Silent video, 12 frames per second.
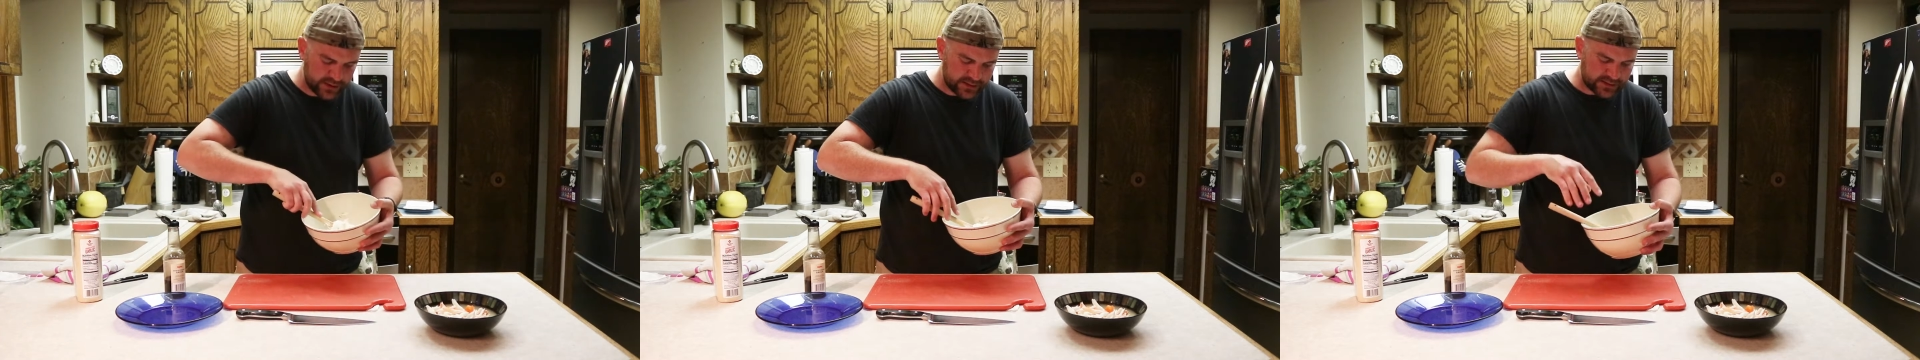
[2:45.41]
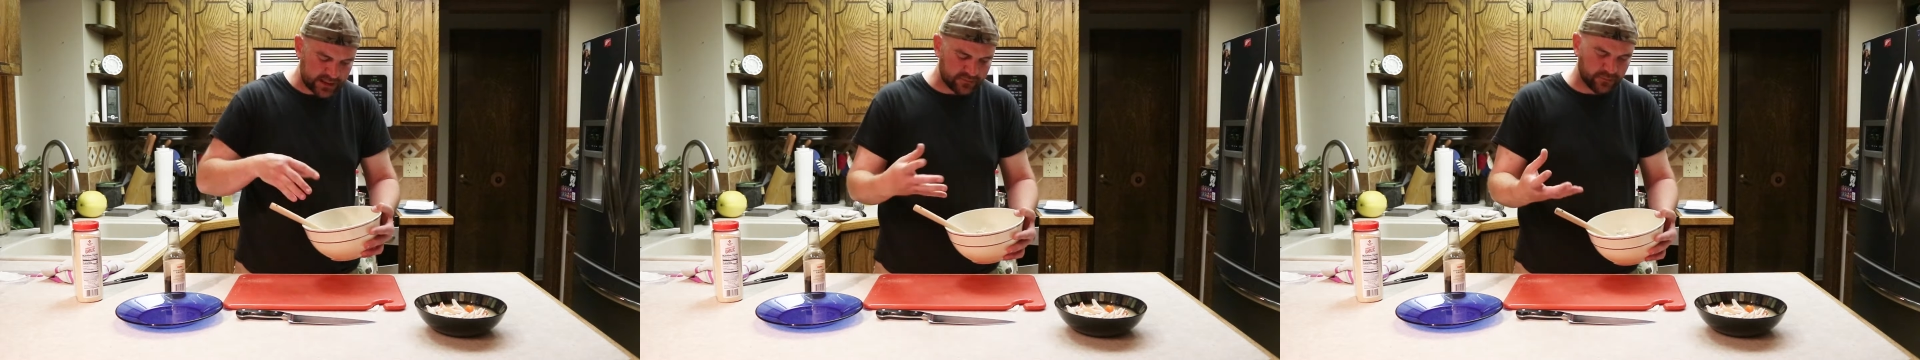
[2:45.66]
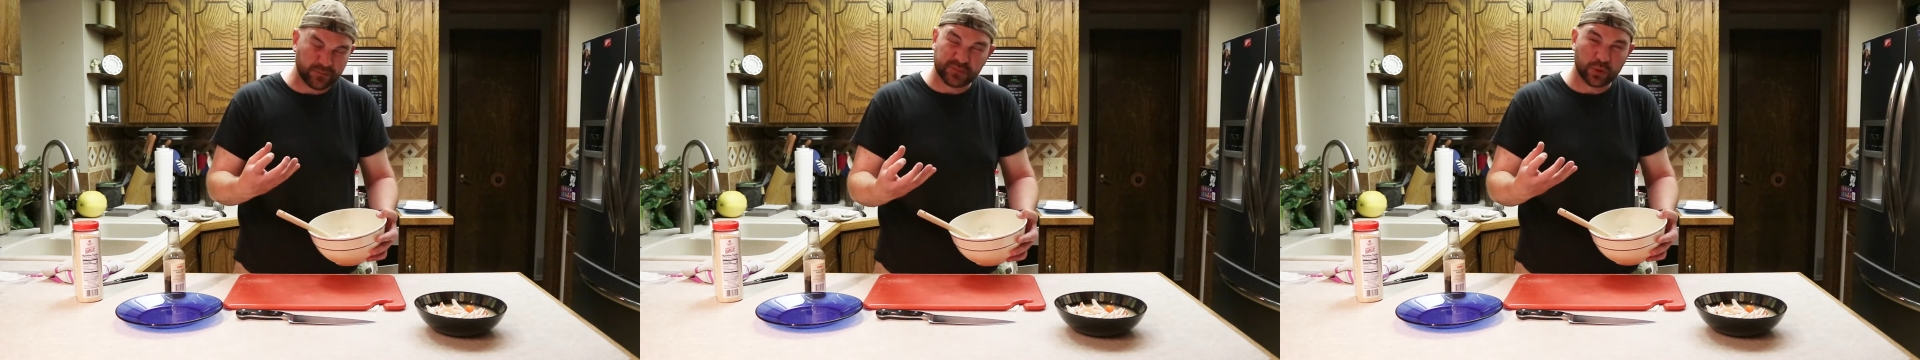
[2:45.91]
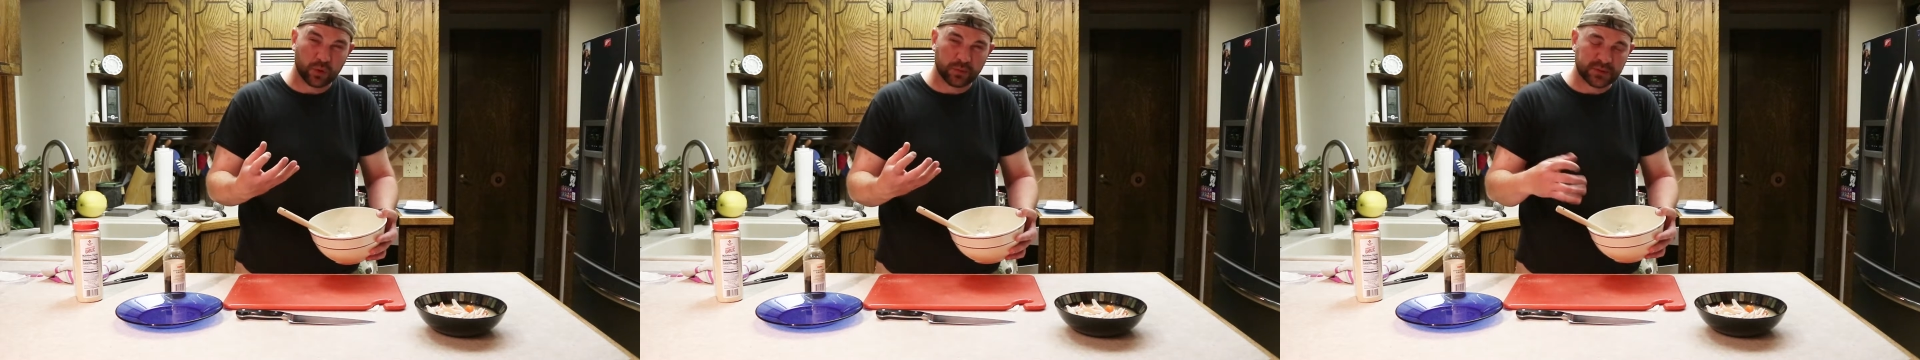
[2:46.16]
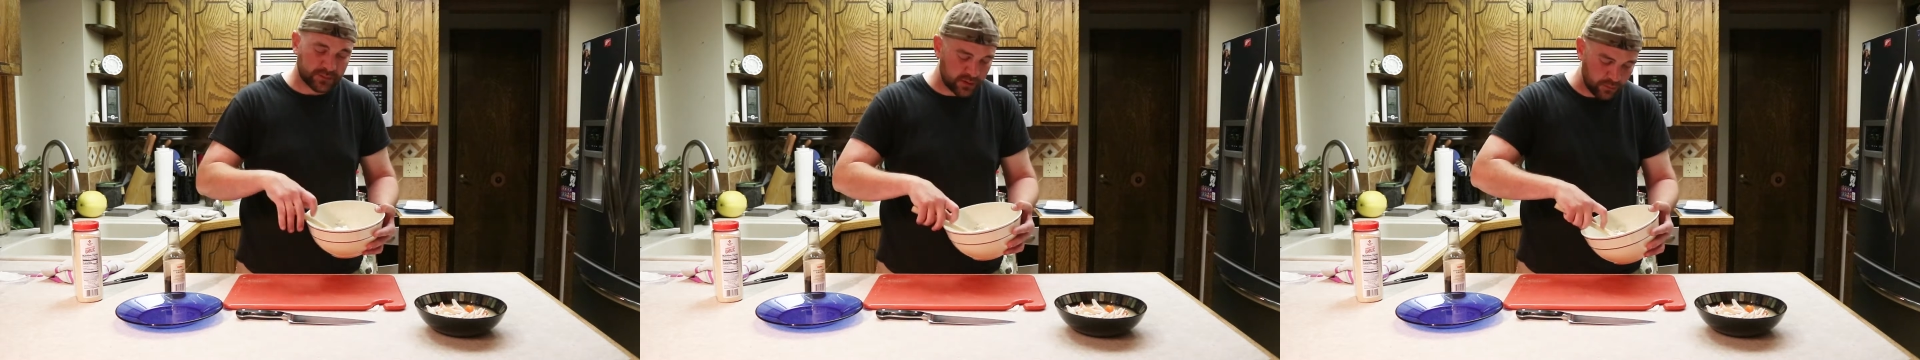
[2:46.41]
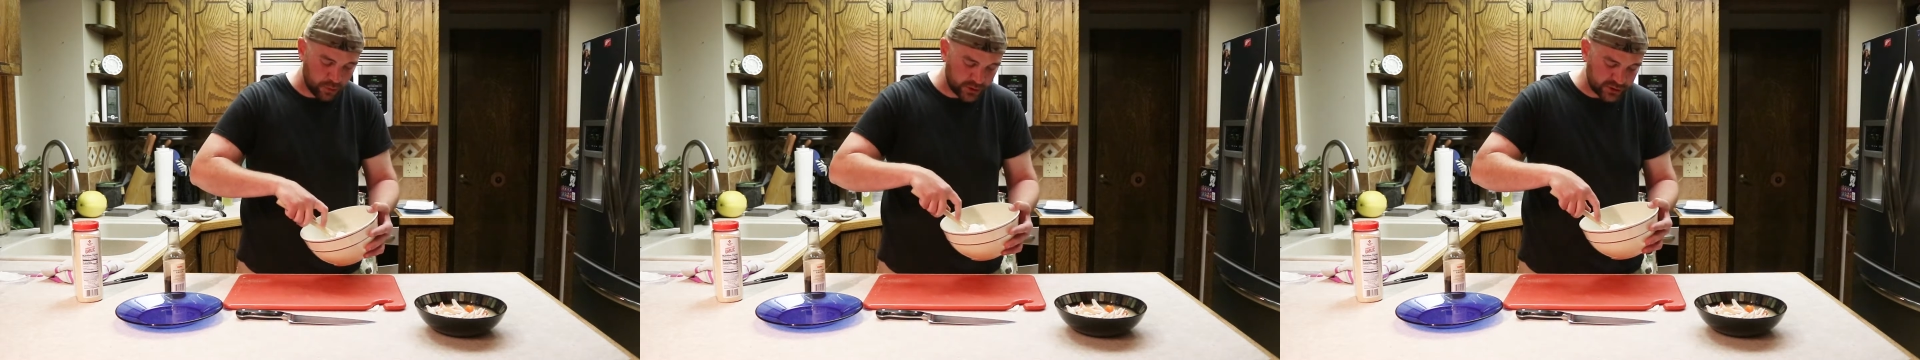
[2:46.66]
to kind of absorb some of
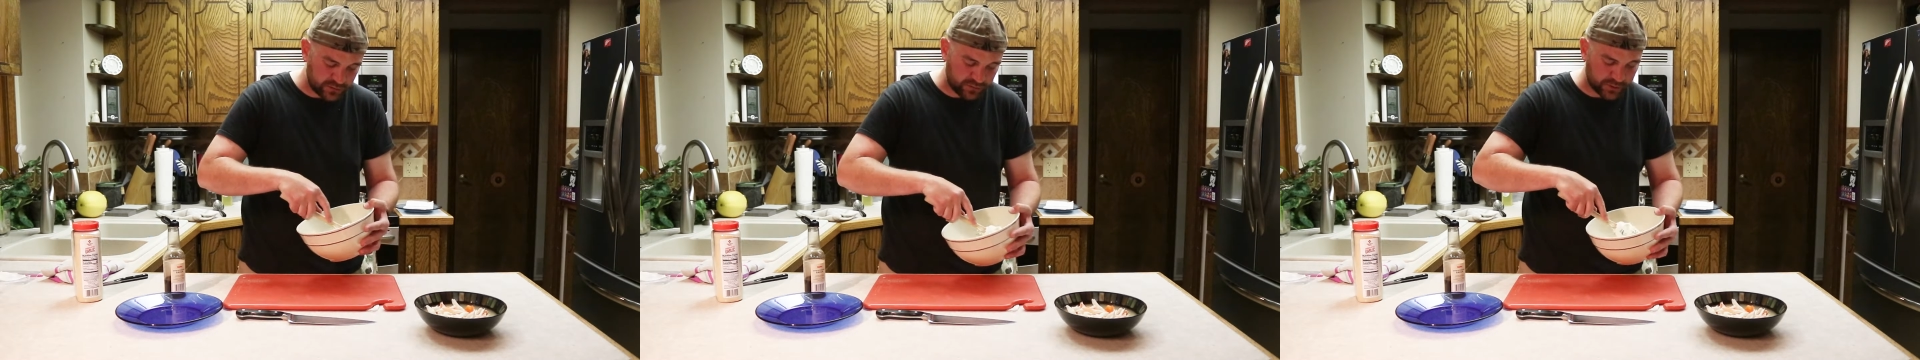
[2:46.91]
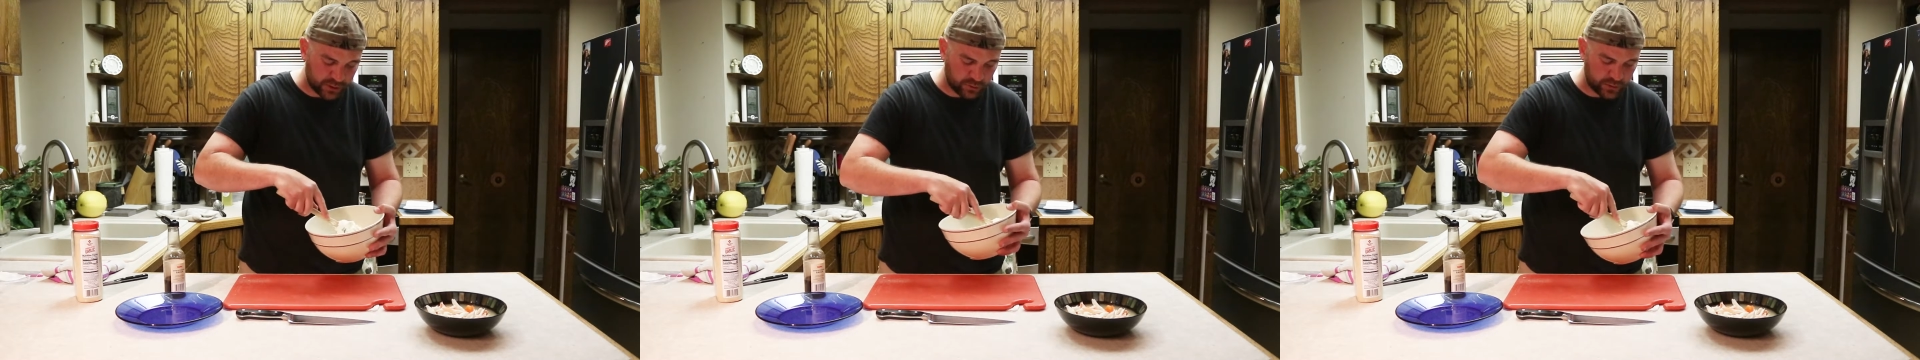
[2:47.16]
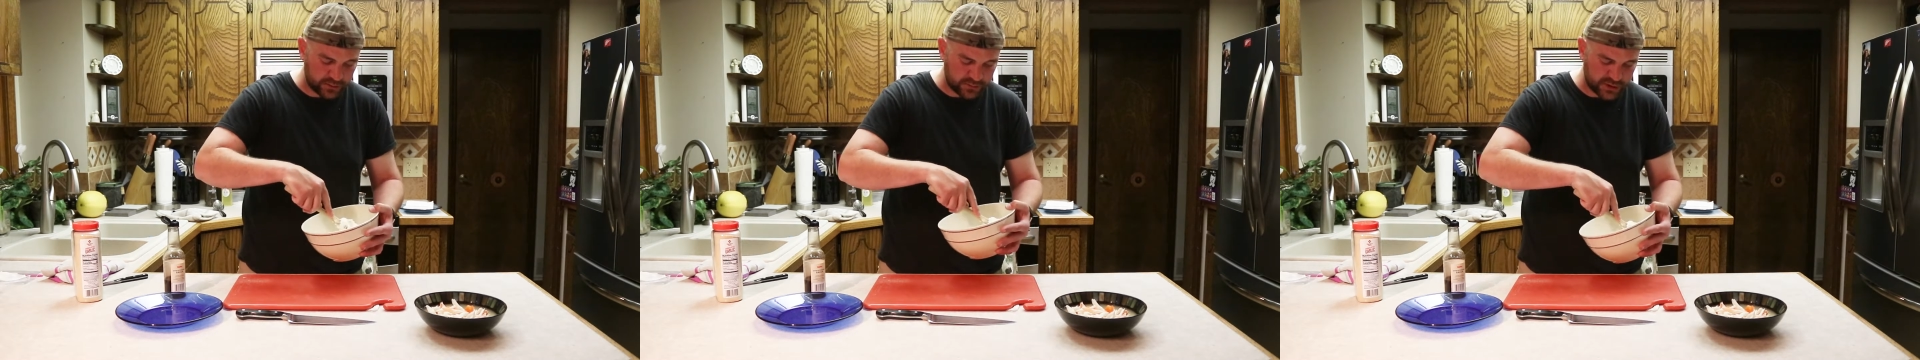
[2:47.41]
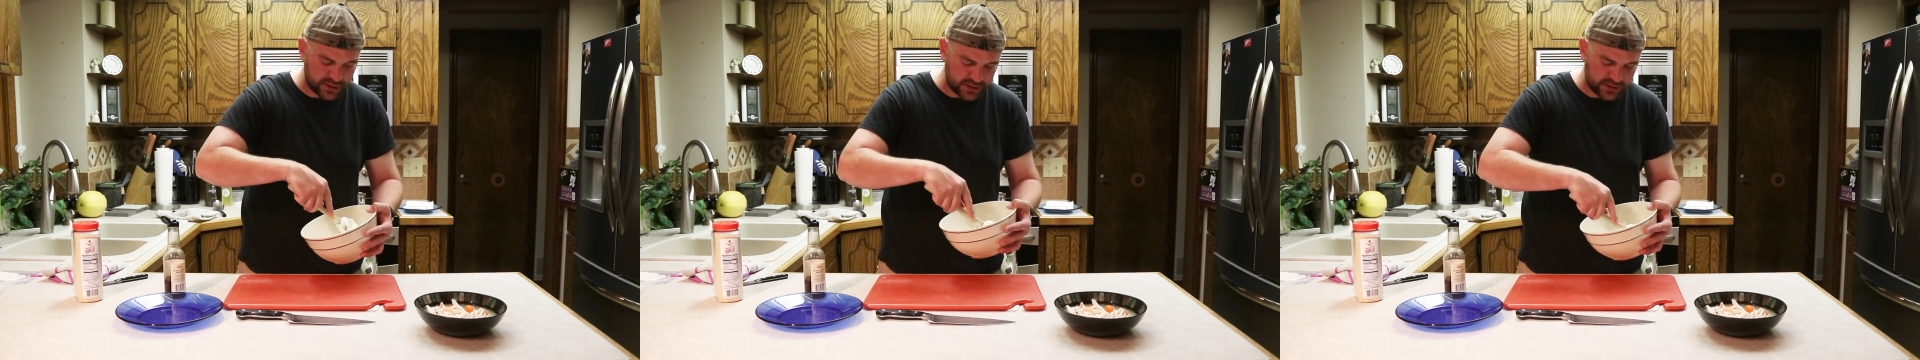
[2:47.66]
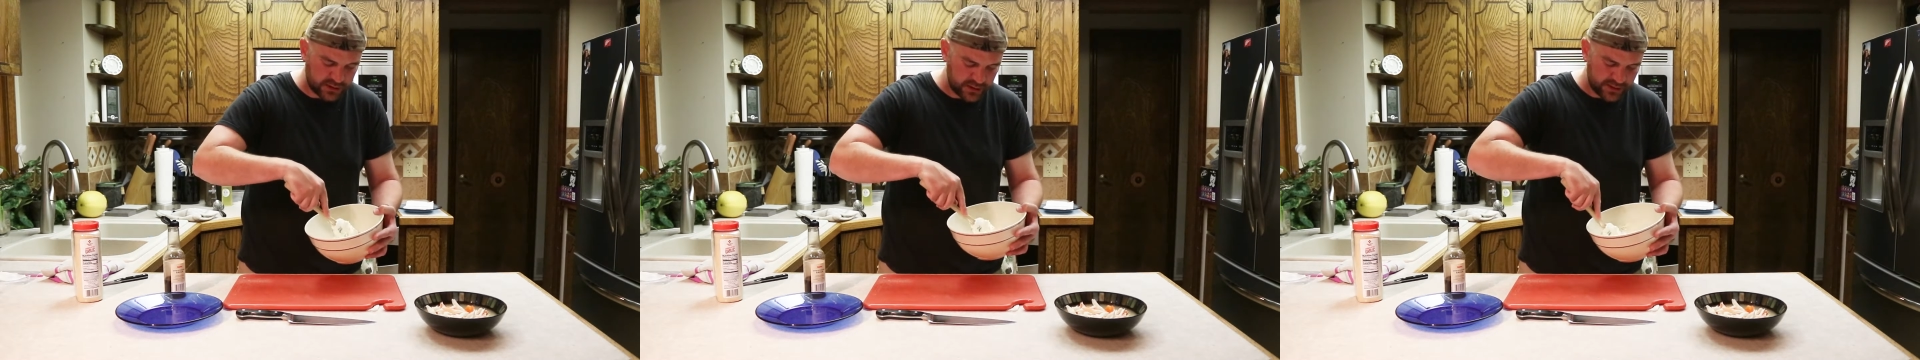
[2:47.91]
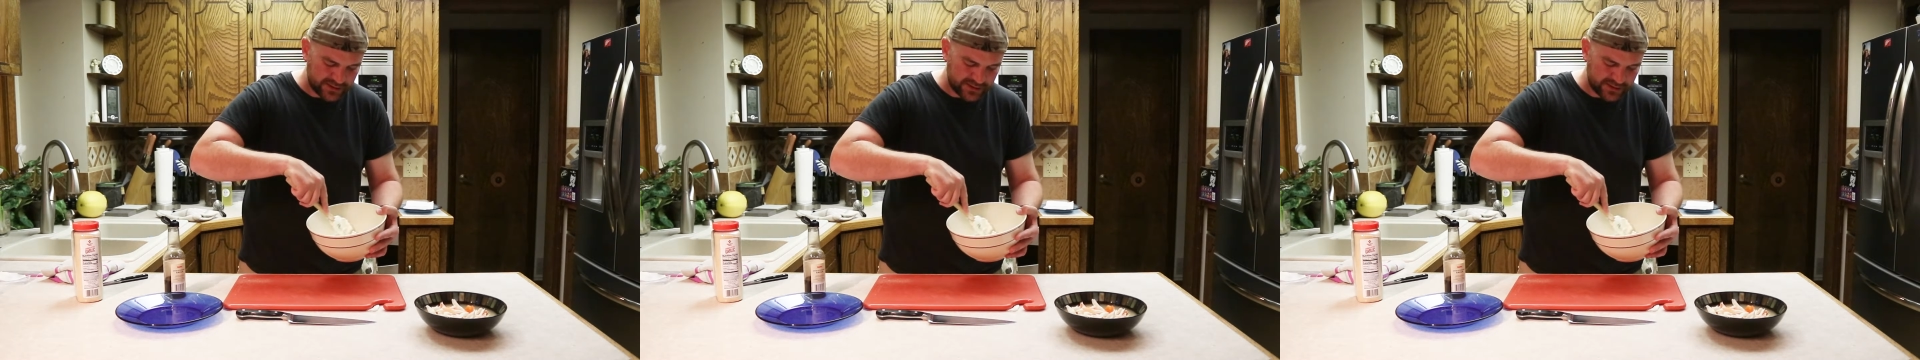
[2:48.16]
the moisture from the cream cheese,